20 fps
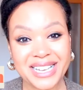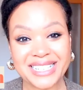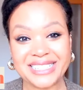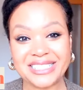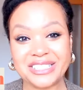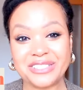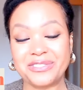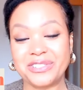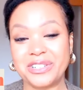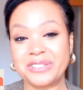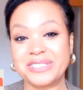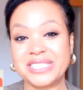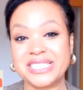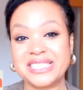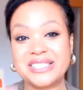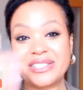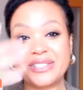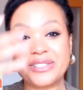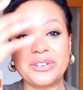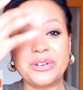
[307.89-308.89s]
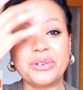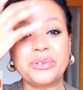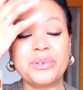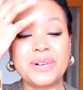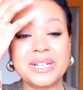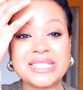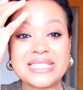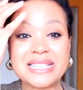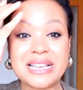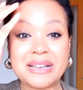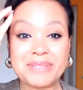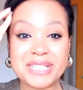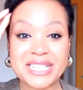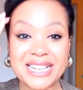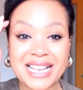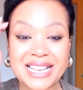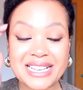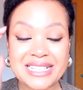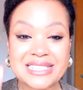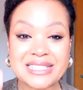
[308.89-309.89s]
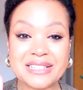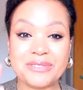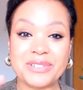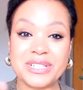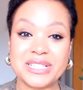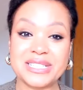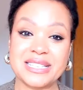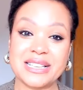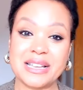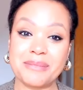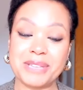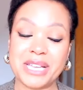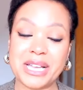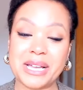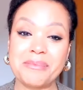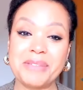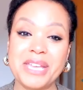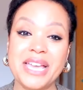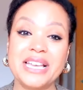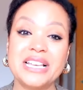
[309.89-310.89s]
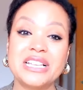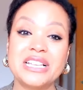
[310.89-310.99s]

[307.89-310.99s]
I look forward to what's coming next and what's coming up.